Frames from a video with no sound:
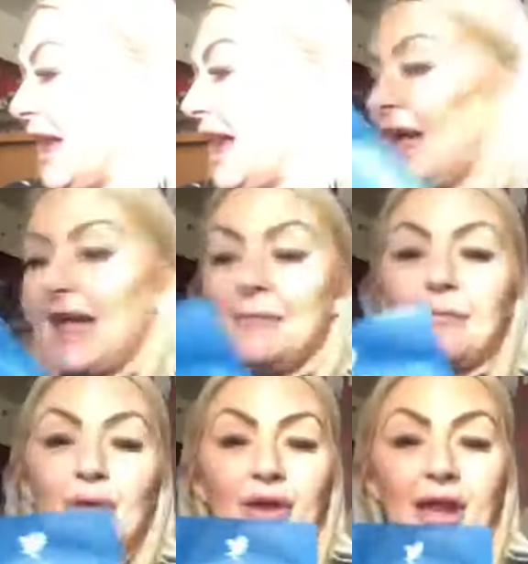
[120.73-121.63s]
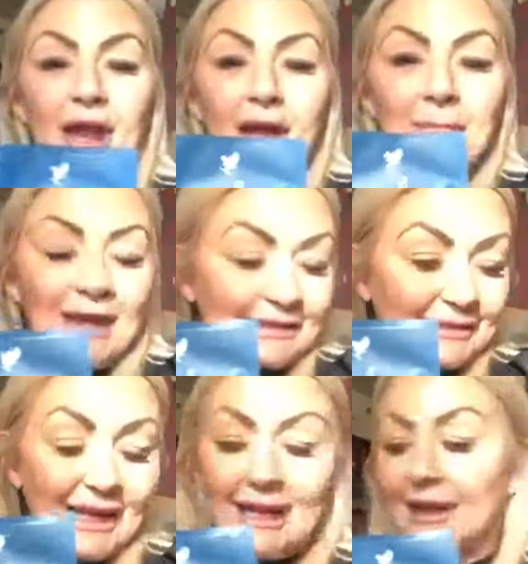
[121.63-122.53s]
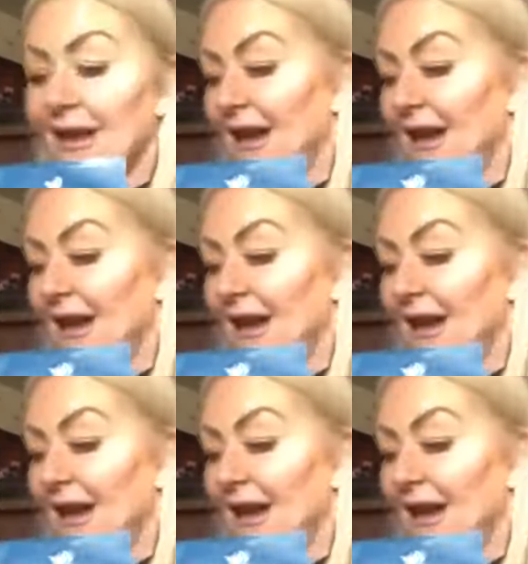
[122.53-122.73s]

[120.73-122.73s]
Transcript: I'm putting a mask in.